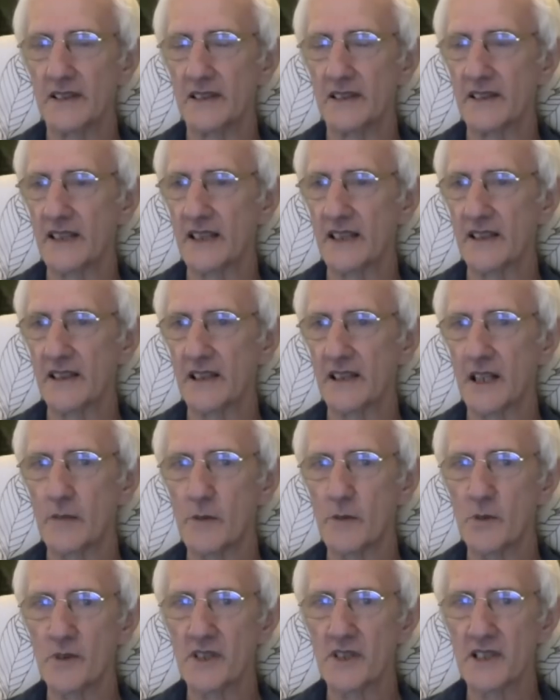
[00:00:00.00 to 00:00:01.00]
then
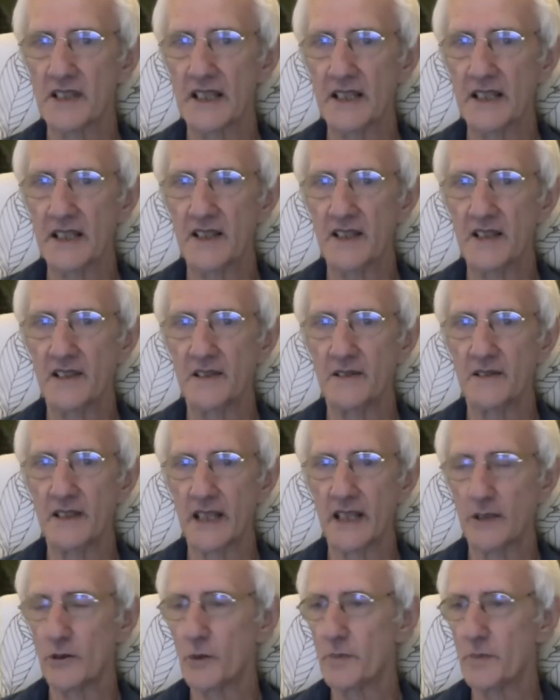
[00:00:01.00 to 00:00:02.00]
karma will stick to you and
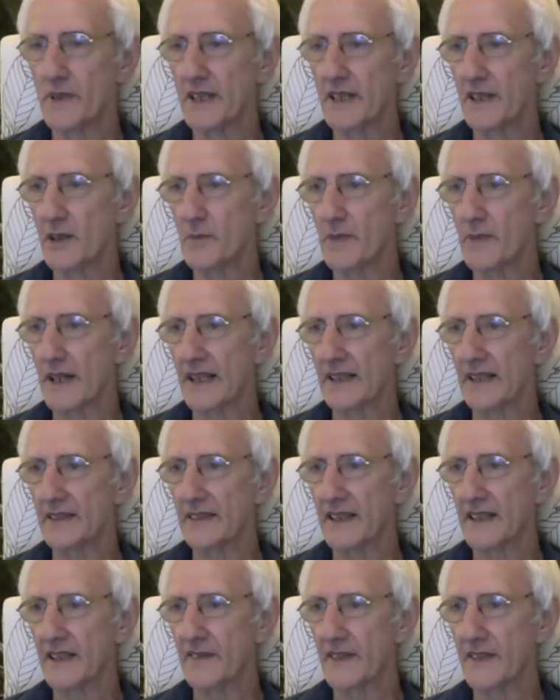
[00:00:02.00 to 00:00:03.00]
it will bring you back
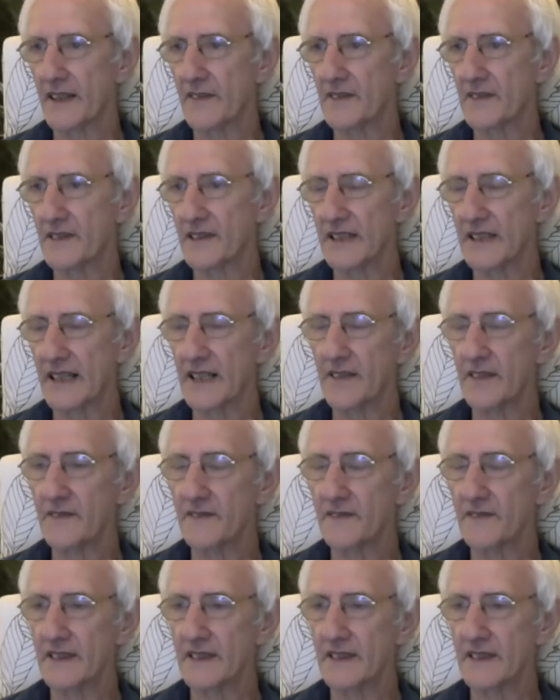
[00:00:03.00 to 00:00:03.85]
life after life.